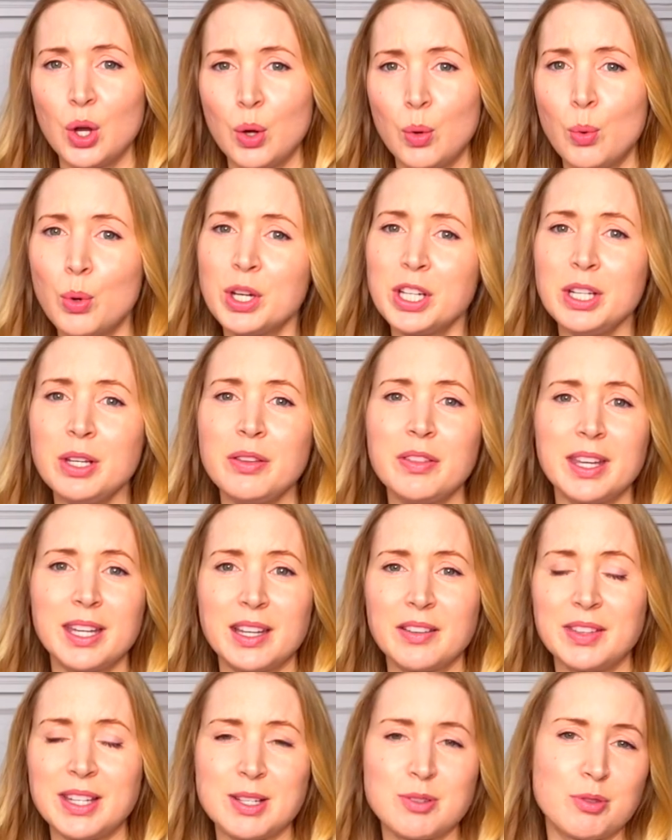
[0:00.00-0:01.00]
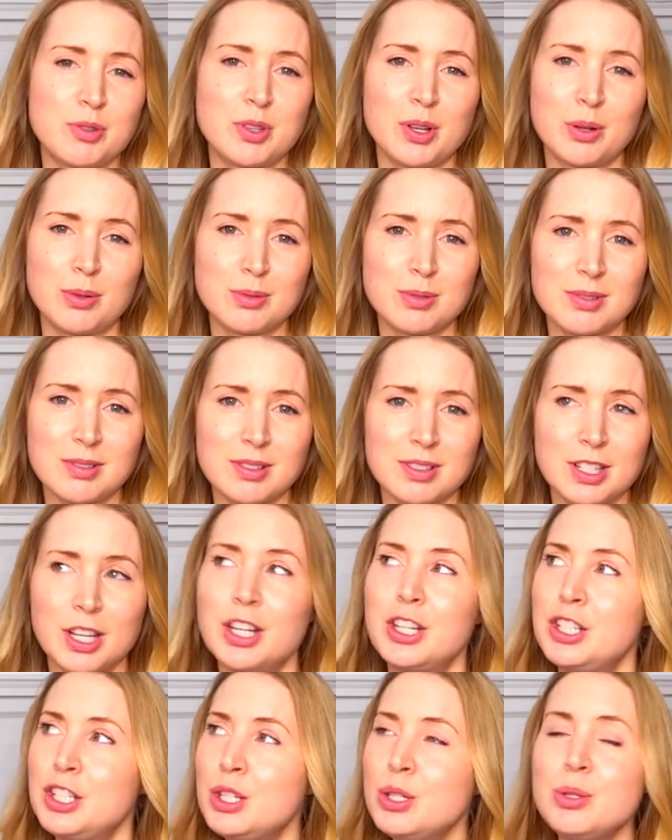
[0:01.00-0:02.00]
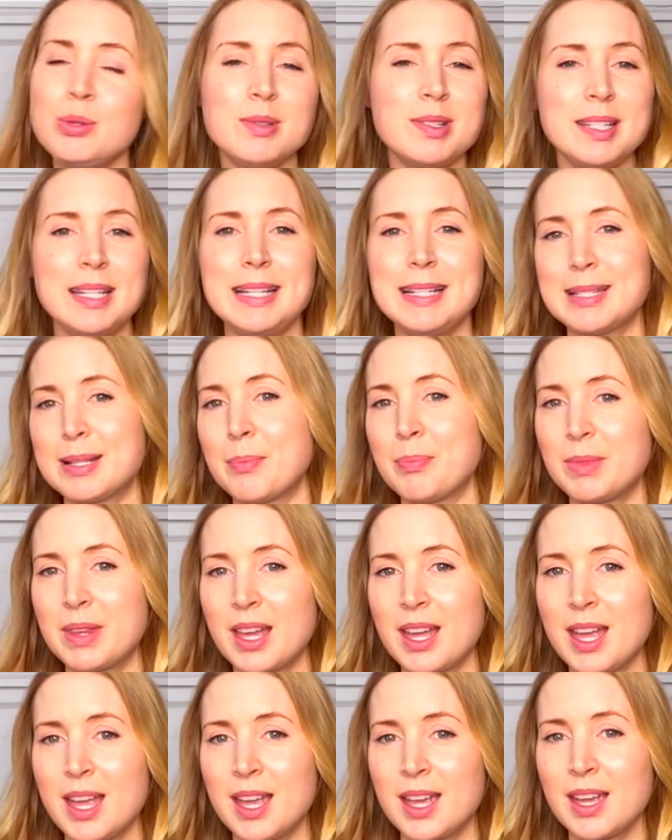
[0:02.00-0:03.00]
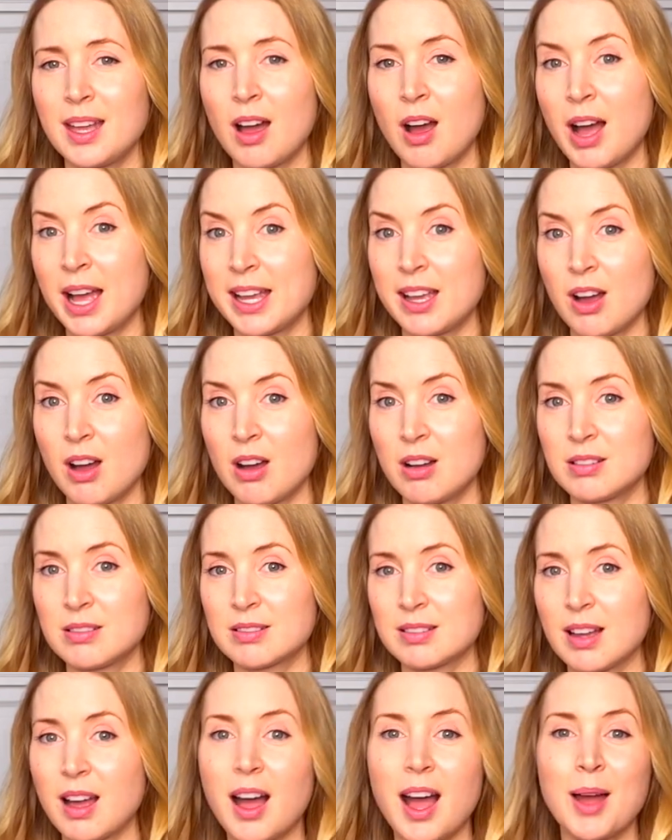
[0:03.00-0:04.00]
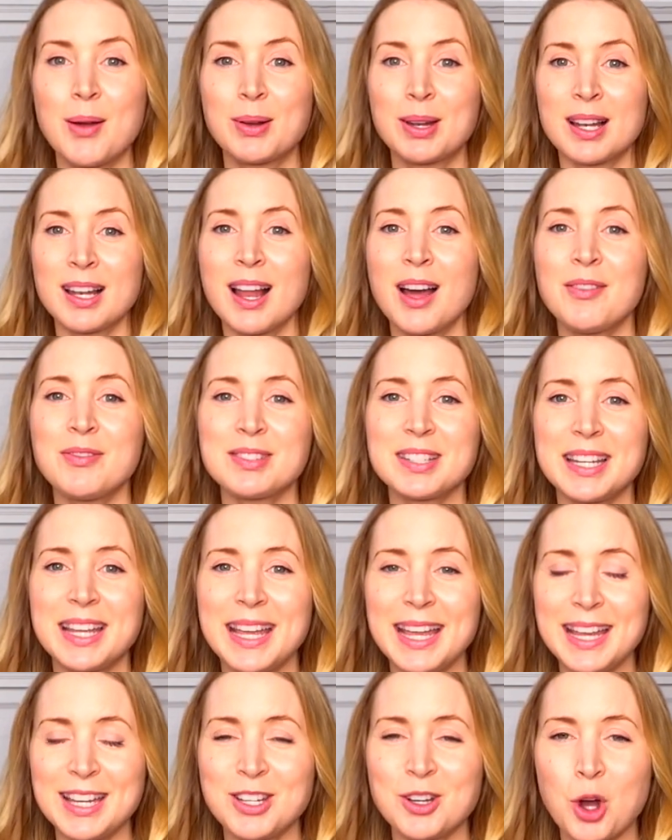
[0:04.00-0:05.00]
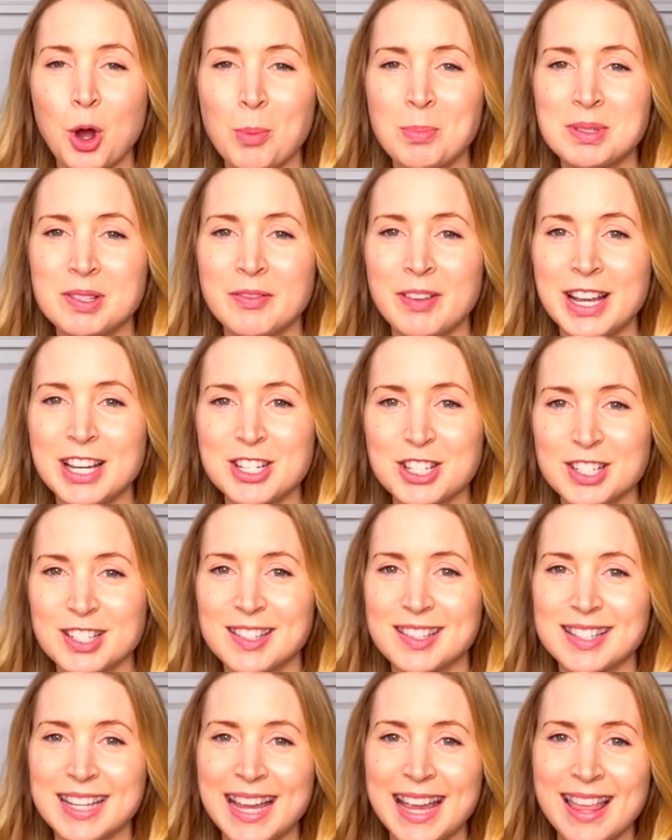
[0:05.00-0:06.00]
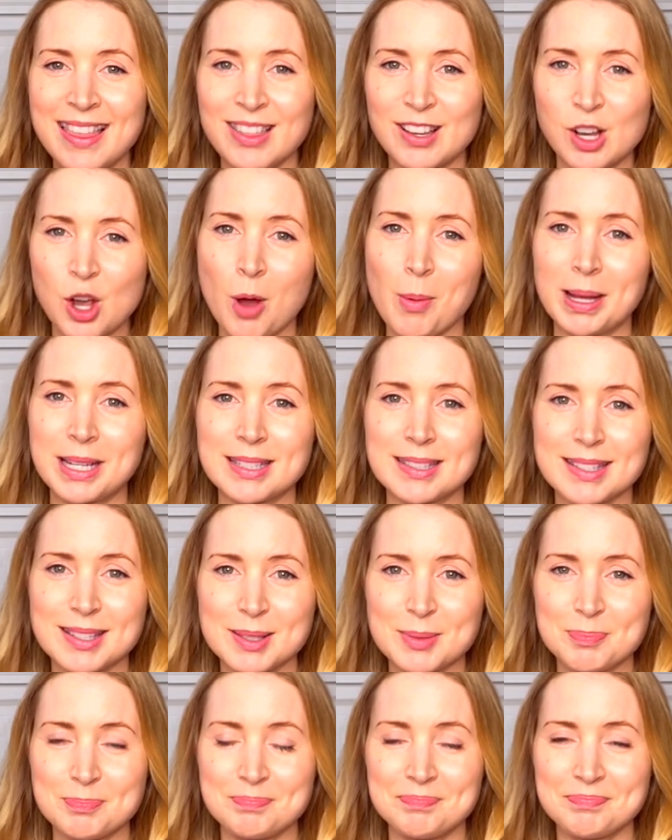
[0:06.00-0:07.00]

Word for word: What do you think of these results? Can you see something I can't? I would love to hear your observations in the comments.